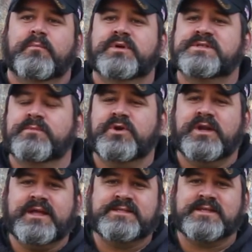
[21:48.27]
Put some good
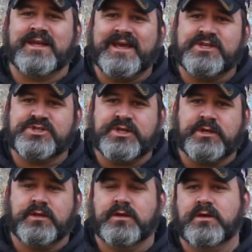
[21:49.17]

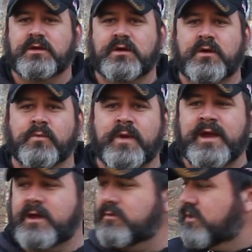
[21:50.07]
insulation
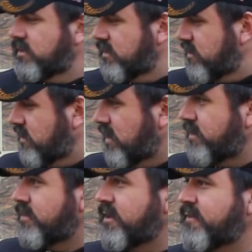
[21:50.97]
around
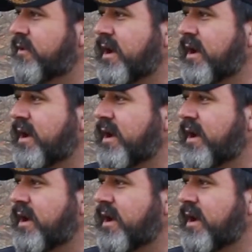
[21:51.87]
underneath your